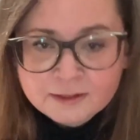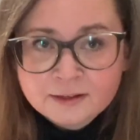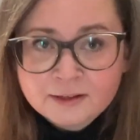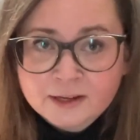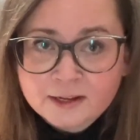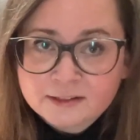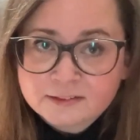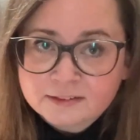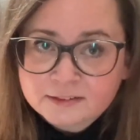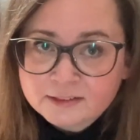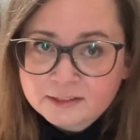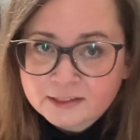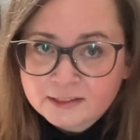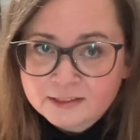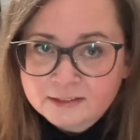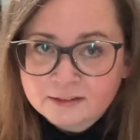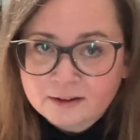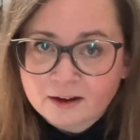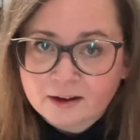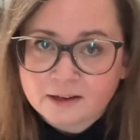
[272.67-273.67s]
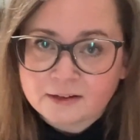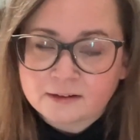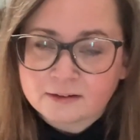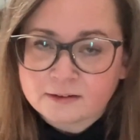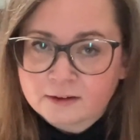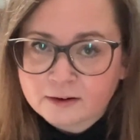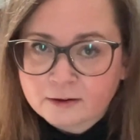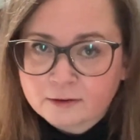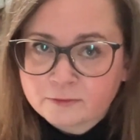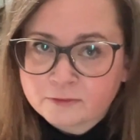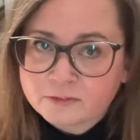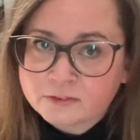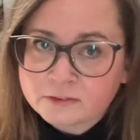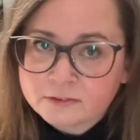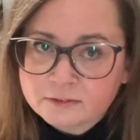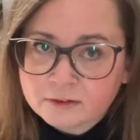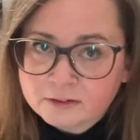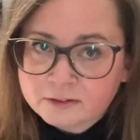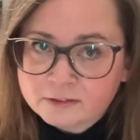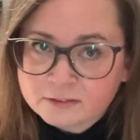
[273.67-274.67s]
As a kid, I loved the
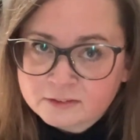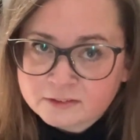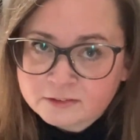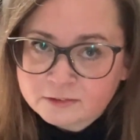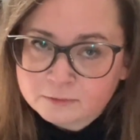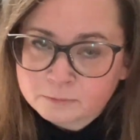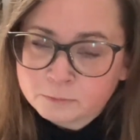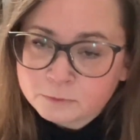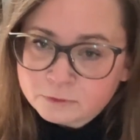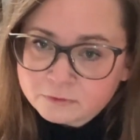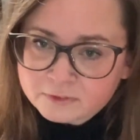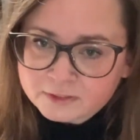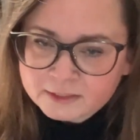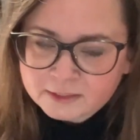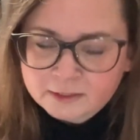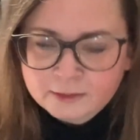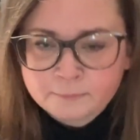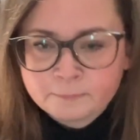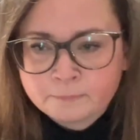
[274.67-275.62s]
Dark Crystal movie